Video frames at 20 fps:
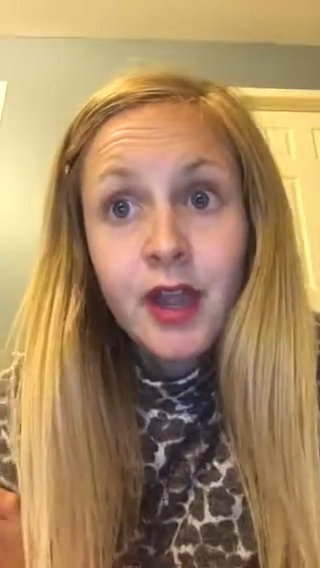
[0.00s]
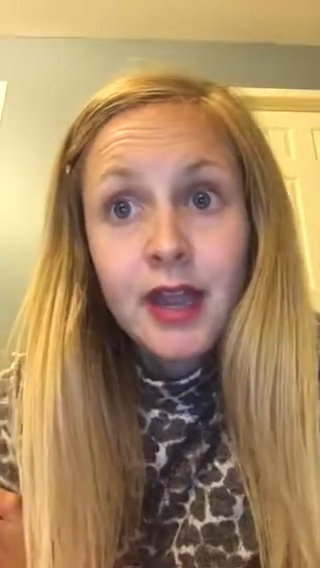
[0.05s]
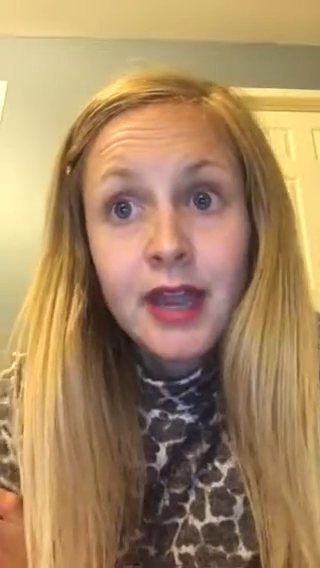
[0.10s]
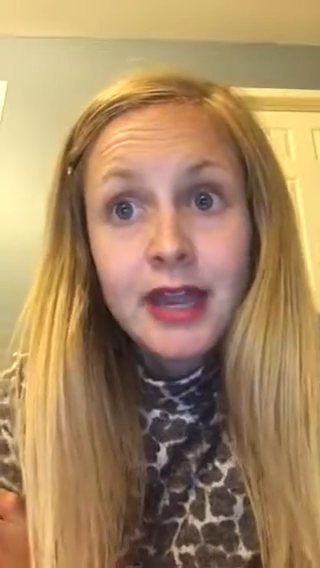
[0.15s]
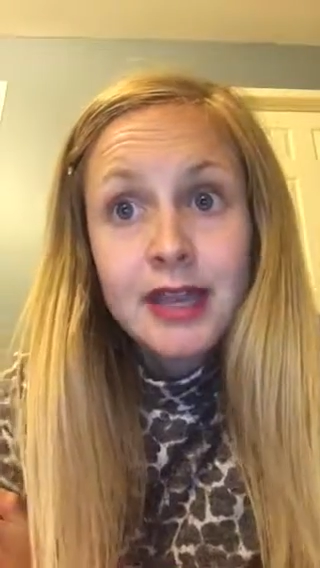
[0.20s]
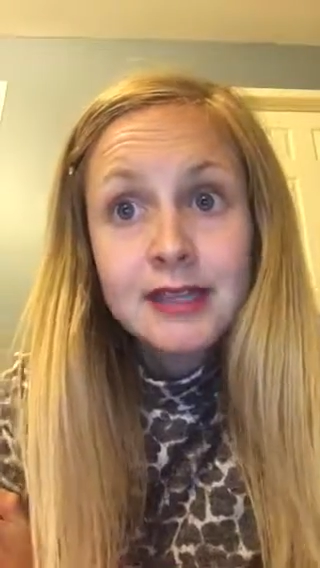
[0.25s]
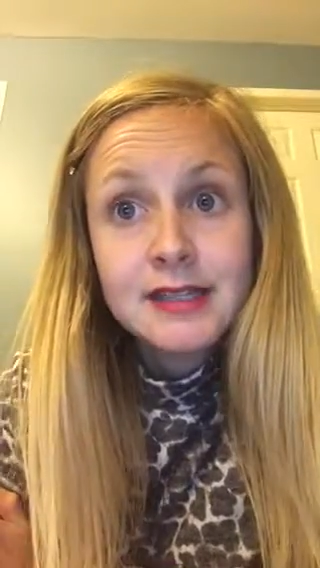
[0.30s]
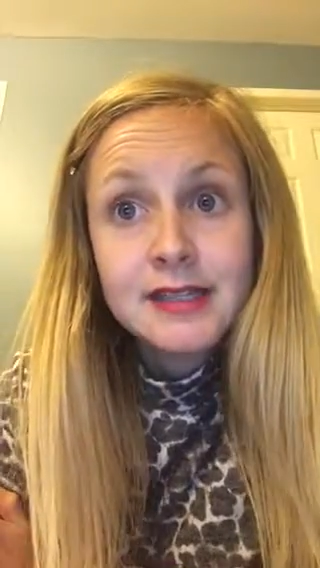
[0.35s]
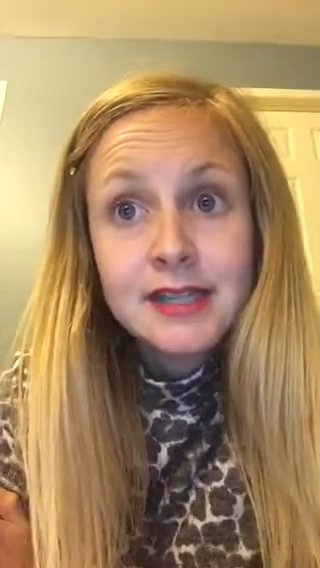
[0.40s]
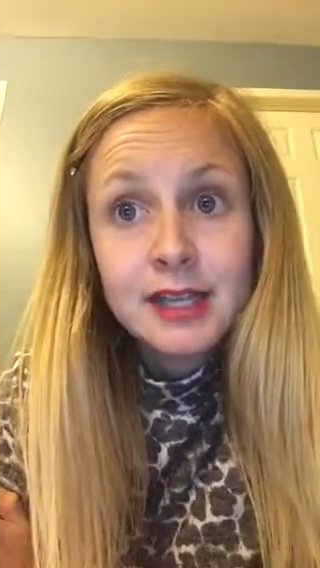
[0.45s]

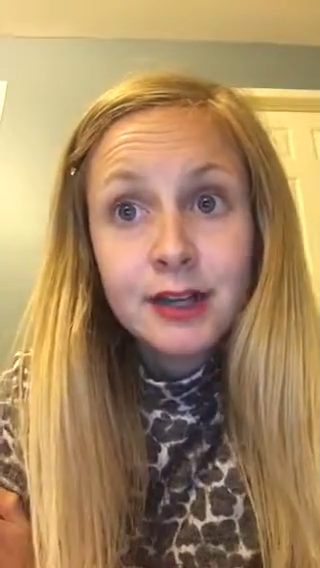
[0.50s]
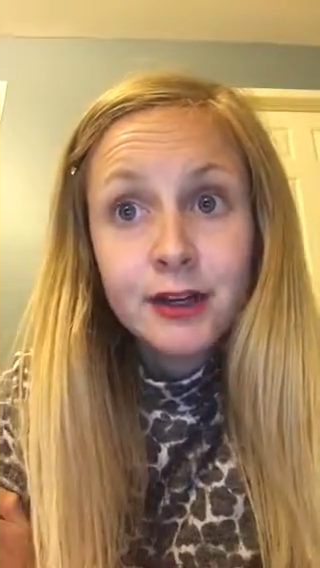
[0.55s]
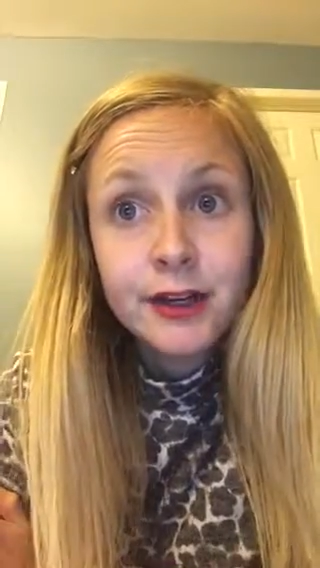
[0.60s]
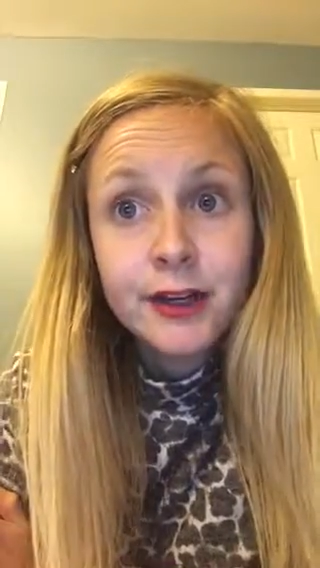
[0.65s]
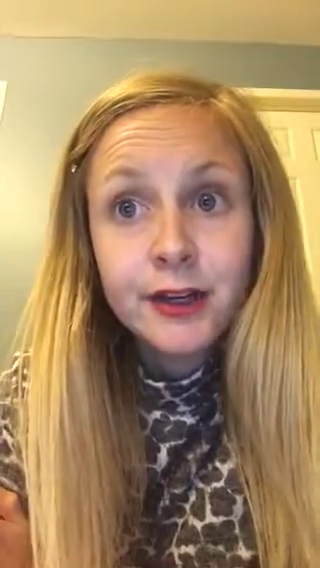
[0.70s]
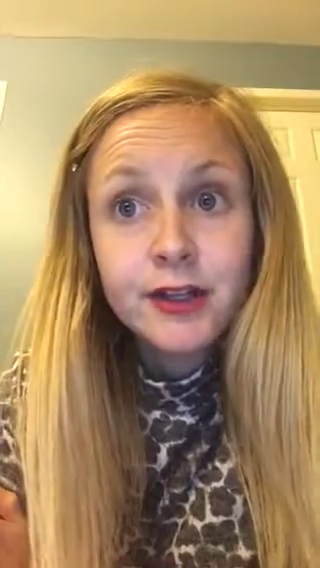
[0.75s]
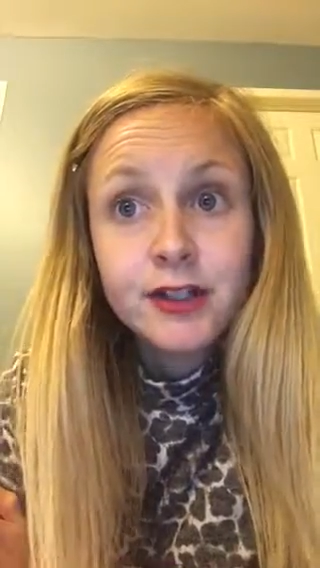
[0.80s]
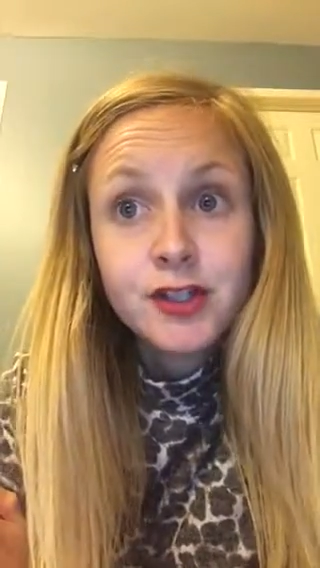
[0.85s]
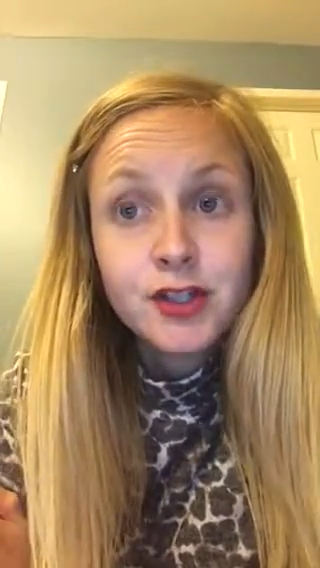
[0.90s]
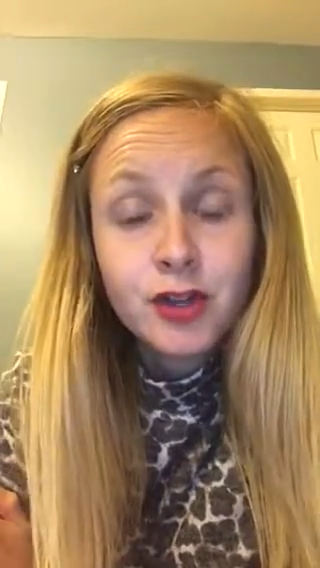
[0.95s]

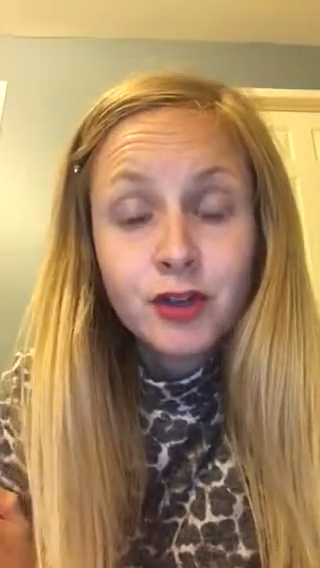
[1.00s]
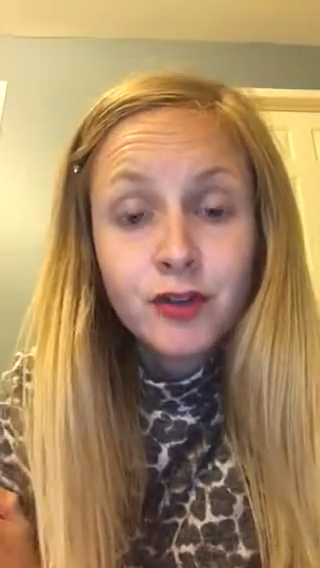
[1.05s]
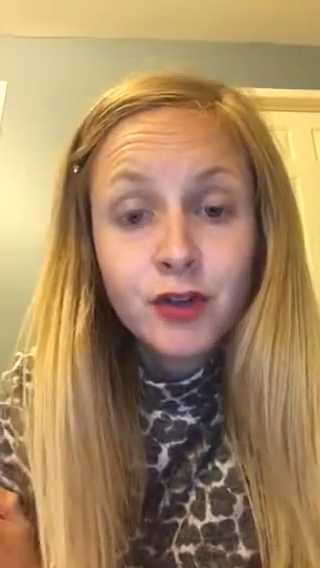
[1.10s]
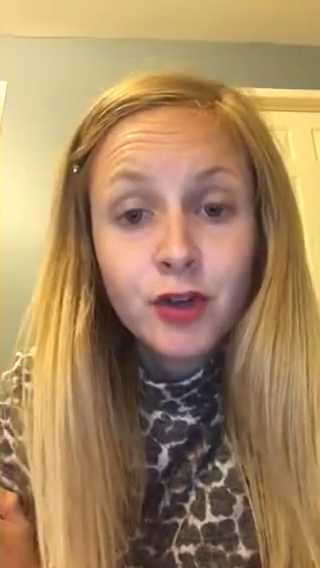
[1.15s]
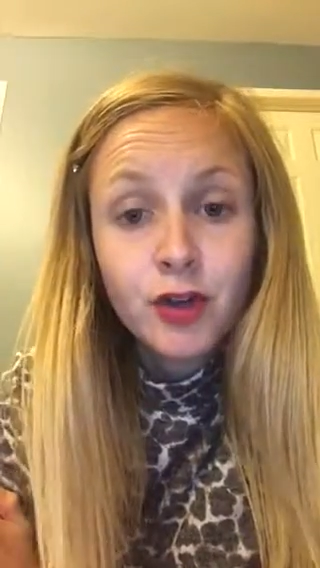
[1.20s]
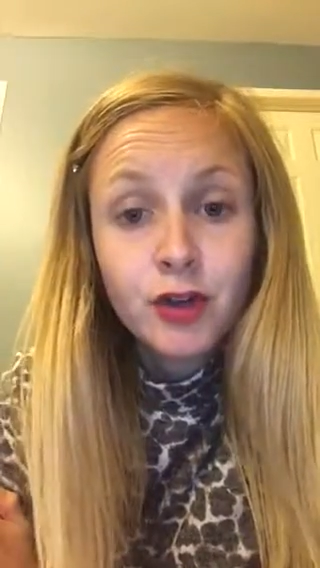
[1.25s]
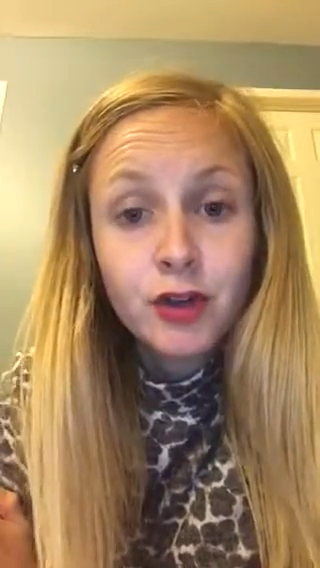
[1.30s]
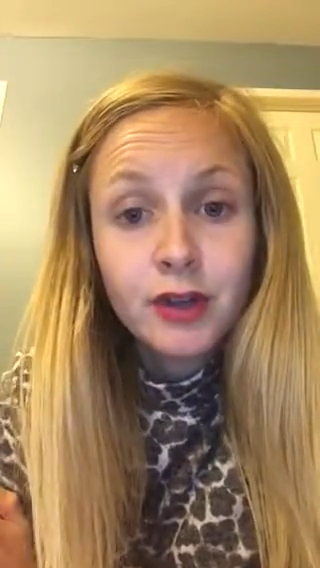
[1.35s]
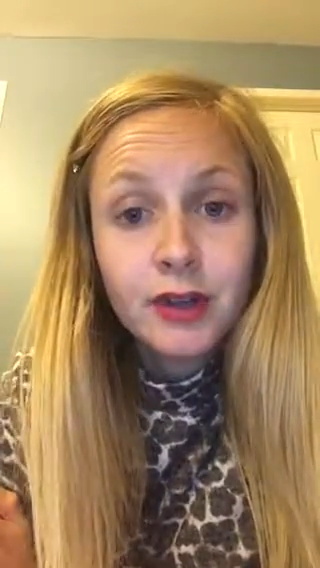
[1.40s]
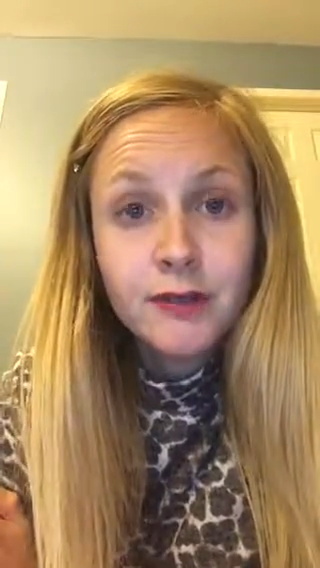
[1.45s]
anterior
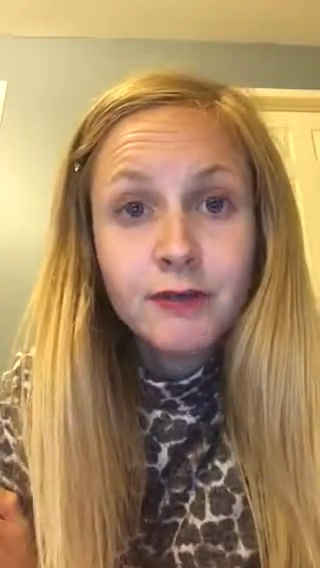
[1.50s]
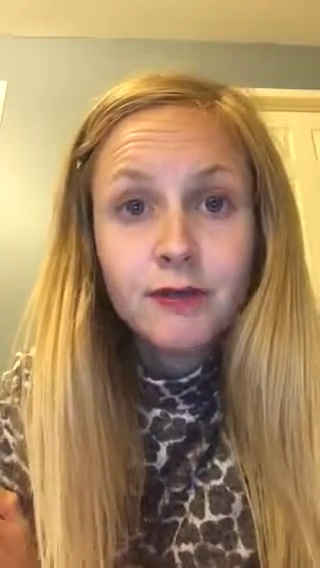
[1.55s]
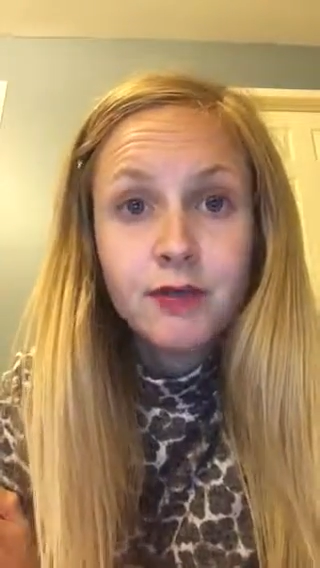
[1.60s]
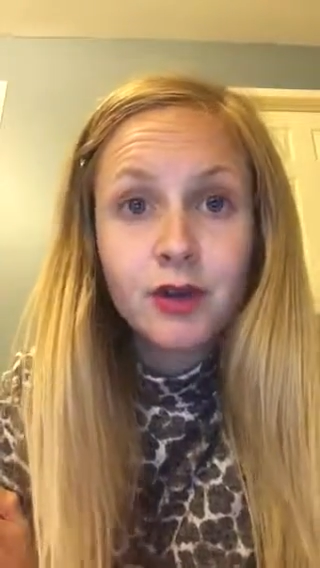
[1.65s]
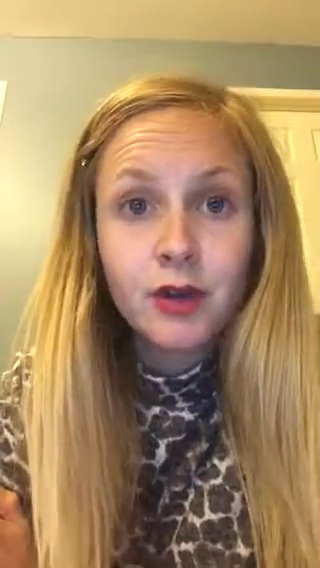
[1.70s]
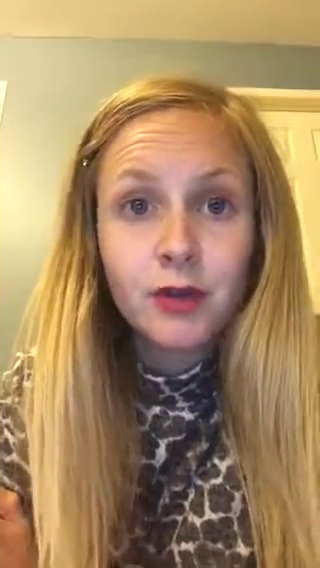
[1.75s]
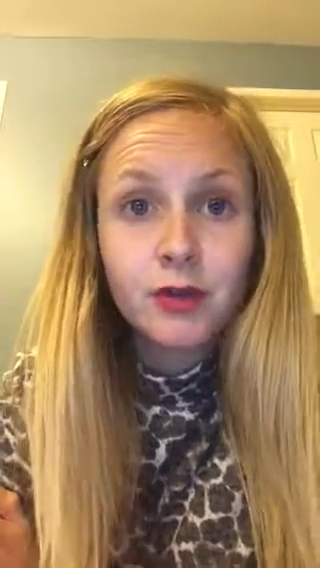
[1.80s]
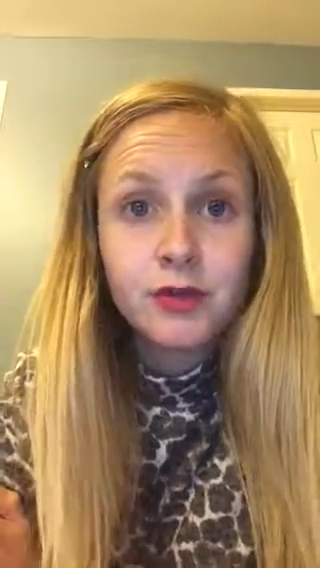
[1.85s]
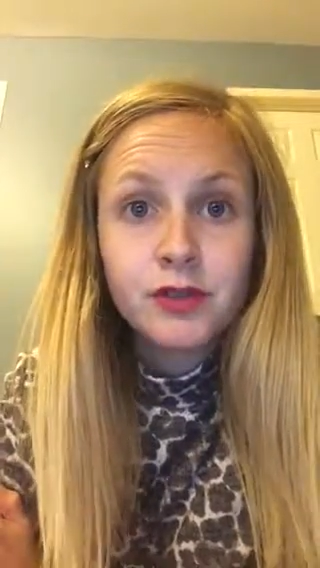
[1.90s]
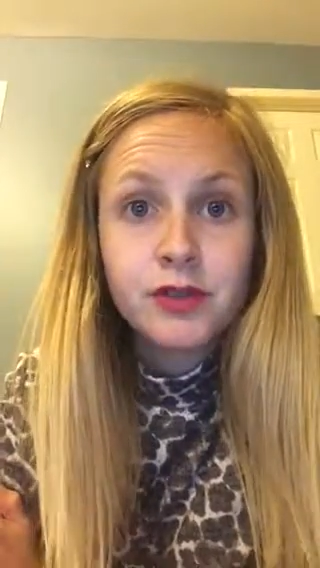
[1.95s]
cervical lymph
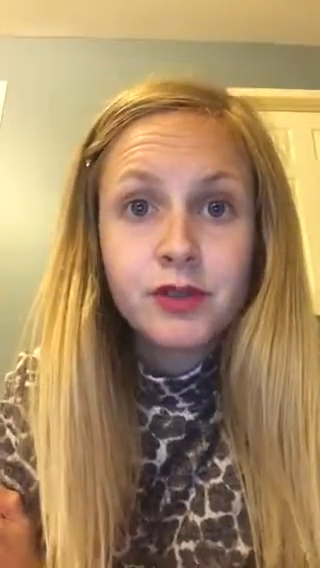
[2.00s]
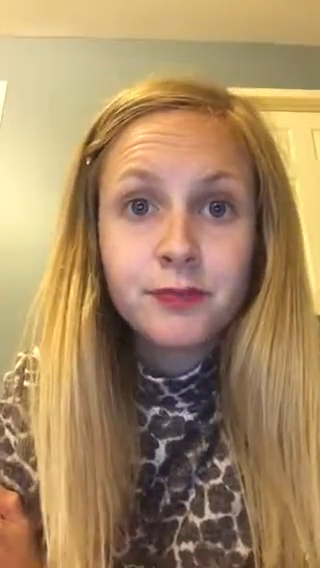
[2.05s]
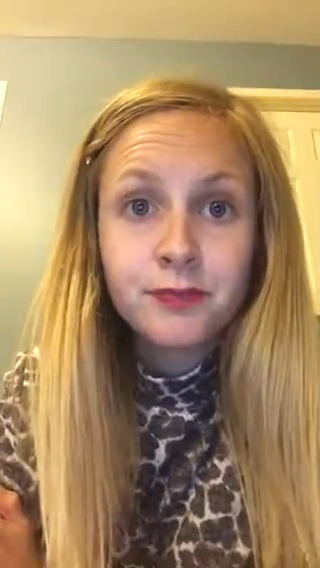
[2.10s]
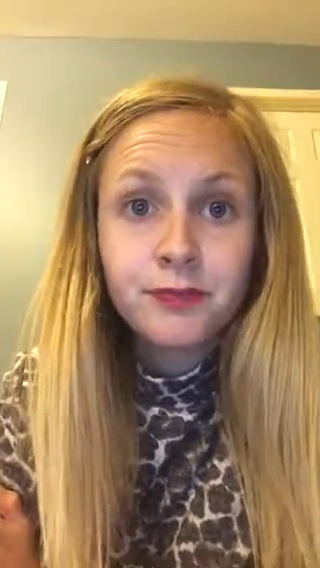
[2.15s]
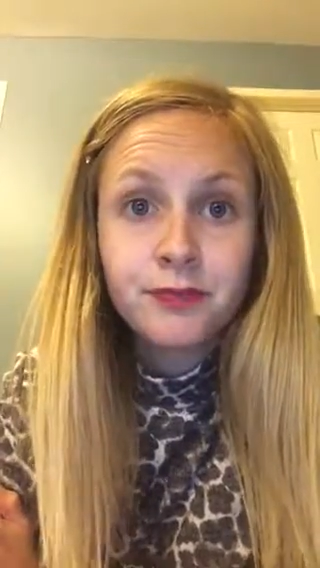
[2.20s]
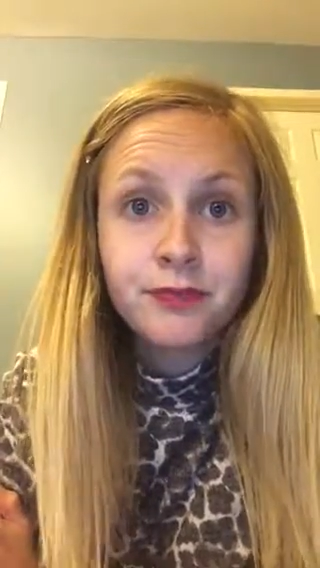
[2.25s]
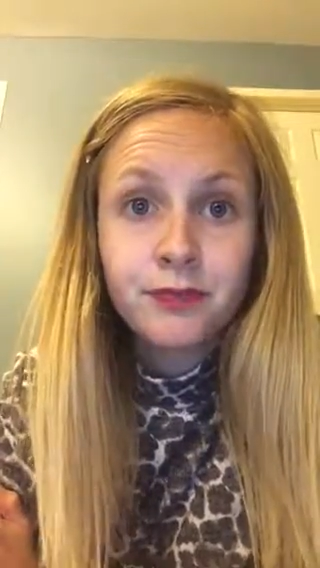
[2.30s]
nodes.